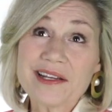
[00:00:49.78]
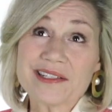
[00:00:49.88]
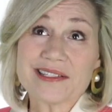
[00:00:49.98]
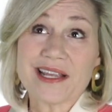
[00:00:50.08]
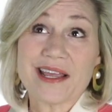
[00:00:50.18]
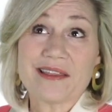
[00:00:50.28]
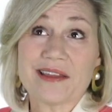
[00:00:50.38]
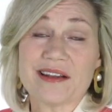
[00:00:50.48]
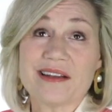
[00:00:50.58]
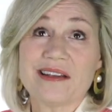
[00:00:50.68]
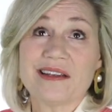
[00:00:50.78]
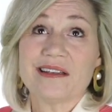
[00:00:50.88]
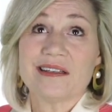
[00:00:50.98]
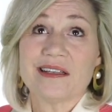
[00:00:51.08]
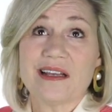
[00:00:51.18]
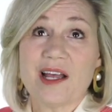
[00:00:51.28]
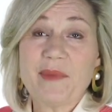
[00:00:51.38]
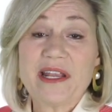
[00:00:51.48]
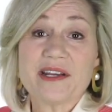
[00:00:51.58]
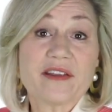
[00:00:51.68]
I like to say that
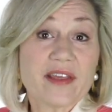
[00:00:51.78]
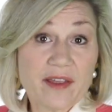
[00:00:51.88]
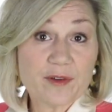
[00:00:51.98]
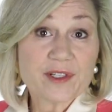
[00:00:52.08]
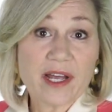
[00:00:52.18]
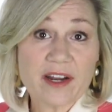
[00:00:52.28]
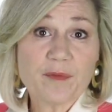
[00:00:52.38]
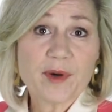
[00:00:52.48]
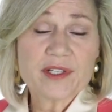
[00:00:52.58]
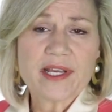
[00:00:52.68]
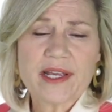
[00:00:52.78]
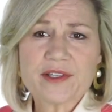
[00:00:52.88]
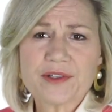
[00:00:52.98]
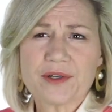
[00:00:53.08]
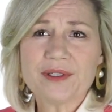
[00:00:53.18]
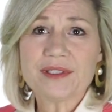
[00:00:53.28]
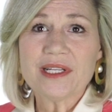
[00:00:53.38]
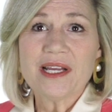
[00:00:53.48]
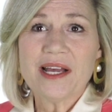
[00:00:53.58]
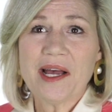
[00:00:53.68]
I made it to the other side of breast cancer,
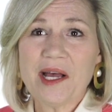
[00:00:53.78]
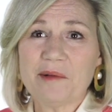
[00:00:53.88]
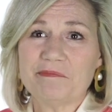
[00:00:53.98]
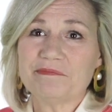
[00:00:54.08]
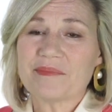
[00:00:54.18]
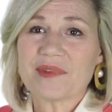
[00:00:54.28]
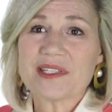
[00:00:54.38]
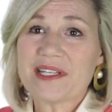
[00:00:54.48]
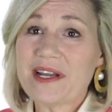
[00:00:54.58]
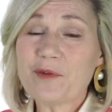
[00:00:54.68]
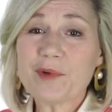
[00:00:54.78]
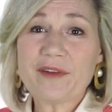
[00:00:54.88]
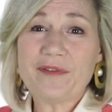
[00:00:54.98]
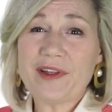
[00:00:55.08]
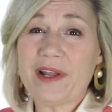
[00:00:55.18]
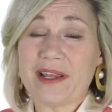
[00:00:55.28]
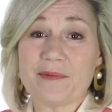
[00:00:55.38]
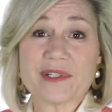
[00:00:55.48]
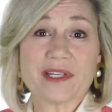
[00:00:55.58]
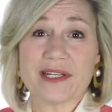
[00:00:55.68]
because I never really felt
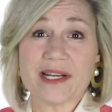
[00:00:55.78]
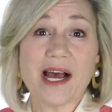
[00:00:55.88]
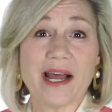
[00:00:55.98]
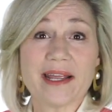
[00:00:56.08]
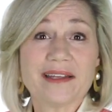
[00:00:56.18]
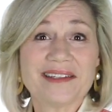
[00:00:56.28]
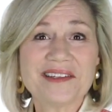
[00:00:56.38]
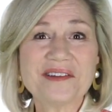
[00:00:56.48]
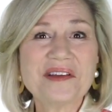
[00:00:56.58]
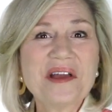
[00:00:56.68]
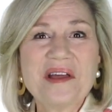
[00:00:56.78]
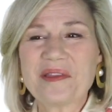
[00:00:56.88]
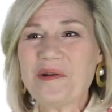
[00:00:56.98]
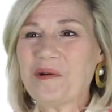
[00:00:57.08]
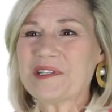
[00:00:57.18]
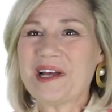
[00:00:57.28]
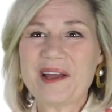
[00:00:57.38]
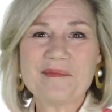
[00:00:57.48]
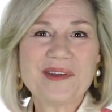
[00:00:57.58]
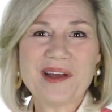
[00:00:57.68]
like I was going to die. The whole
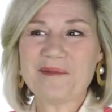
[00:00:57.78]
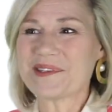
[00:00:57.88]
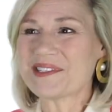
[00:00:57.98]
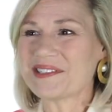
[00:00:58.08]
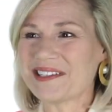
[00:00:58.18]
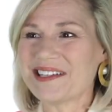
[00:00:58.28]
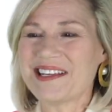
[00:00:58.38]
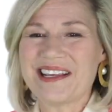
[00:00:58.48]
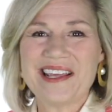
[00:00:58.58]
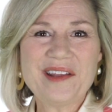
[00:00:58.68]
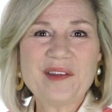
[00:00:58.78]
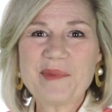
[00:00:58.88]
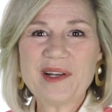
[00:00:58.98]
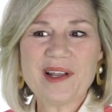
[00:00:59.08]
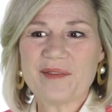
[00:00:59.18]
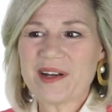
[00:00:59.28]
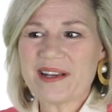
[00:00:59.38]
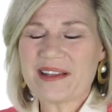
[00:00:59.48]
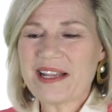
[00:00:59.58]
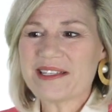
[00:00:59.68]
time I was in the middle of
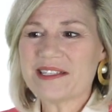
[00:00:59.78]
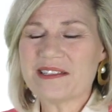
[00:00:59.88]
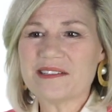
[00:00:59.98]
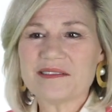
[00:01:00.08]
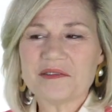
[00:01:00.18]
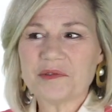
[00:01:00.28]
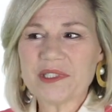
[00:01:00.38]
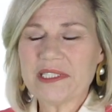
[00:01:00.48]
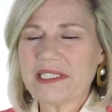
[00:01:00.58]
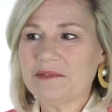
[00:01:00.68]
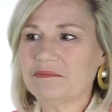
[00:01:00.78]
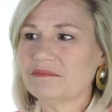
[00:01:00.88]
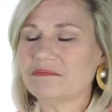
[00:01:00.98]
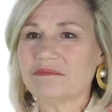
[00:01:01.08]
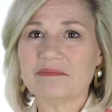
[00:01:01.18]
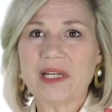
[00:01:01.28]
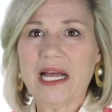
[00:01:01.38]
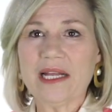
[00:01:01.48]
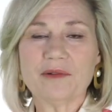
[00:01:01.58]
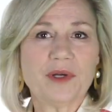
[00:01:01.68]
it, that didn't really,
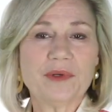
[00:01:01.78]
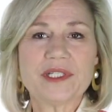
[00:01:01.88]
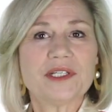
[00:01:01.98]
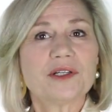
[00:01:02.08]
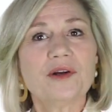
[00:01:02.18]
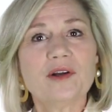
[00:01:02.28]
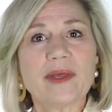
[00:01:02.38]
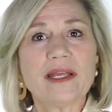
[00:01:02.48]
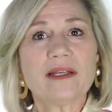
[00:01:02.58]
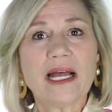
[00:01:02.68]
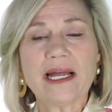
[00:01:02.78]
I don't know, it didn't occur to me.